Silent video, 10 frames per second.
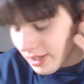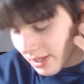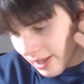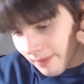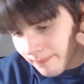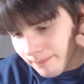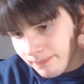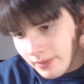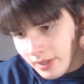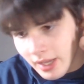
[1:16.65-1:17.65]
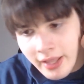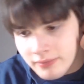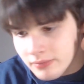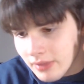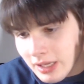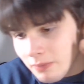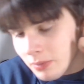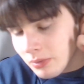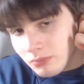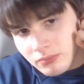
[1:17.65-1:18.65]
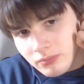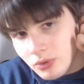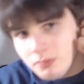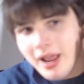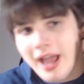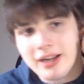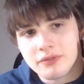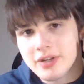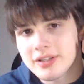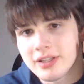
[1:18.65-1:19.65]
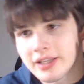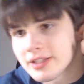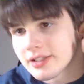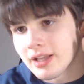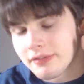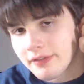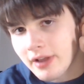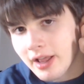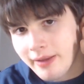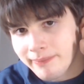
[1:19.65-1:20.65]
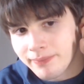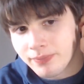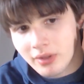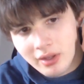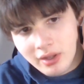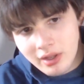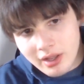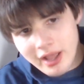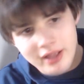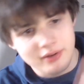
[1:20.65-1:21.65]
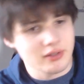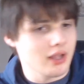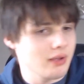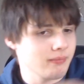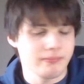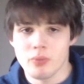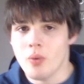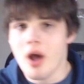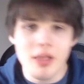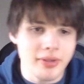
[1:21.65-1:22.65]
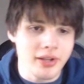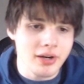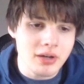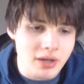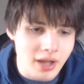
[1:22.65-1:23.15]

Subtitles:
And thank you everyone who's been active recently and stuff. And while I'm here,